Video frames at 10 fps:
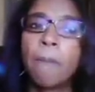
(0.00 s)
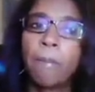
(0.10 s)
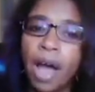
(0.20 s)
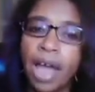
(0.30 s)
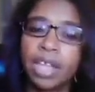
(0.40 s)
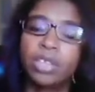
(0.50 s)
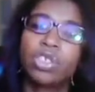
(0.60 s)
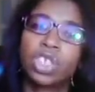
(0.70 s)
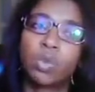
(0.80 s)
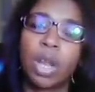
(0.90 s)
But
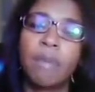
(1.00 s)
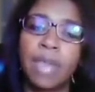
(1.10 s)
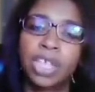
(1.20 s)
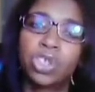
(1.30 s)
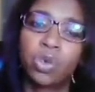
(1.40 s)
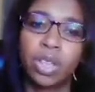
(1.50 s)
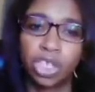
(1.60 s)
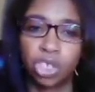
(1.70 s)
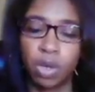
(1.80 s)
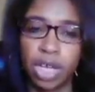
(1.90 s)
you just want to make sure
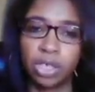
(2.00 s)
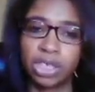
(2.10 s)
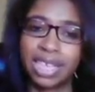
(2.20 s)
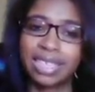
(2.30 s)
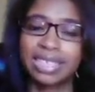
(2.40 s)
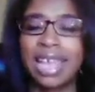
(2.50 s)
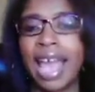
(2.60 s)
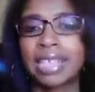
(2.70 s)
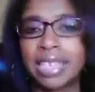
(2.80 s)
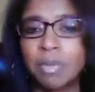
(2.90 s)
that you understand the
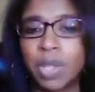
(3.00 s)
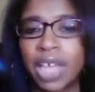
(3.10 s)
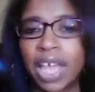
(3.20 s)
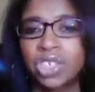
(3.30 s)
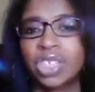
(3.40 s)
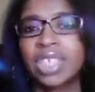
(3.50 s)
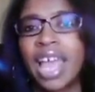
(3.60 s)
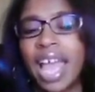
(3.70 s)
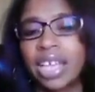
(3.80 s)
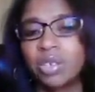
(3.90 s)
tax implications
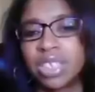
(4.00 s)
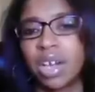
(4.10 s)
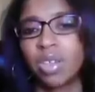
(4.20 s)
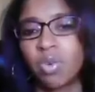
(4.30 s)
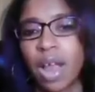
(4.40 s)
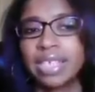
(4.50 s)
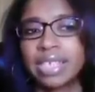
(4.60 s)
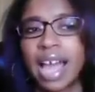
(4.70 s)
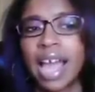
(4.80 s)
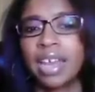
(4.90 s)
and you stay on the right
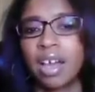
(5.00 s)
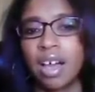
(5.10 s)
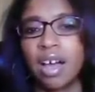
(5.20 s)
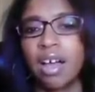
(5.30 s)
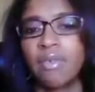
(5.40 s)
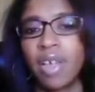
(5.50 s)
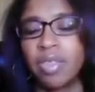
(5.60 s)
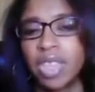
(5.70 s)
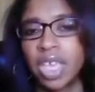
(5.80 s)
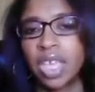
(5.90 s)
side of
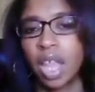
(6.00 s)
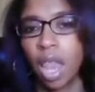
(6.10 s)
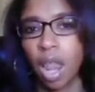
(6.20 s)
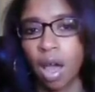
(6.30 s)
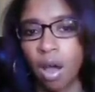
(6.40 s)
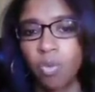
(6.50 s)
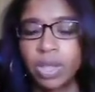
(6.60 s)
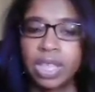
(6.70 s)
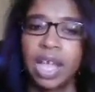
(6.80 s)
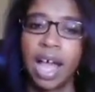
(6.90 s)
the law
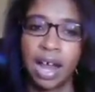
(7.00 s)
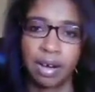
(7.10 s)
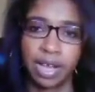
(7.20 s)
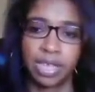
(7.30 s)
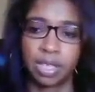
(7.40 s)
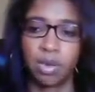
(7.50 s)
with the IRS.